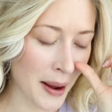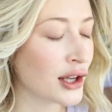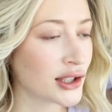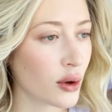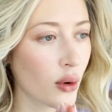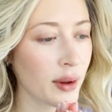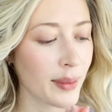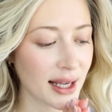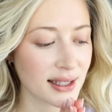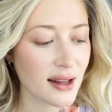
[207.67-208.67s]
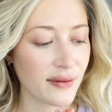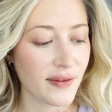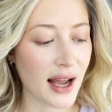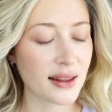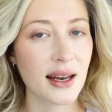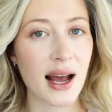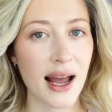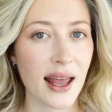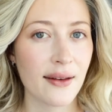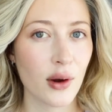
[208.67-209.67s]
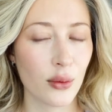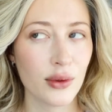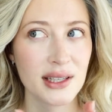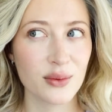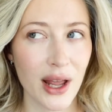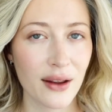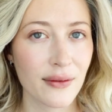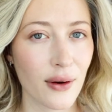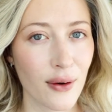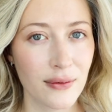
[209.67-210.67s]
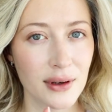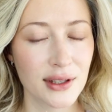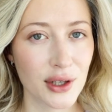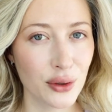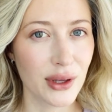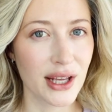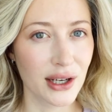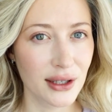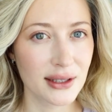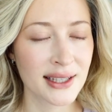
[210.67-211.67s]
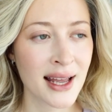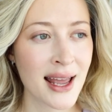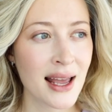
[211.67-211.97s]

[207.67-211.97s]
So going back to the fact that I have owned this wig for over 2 years,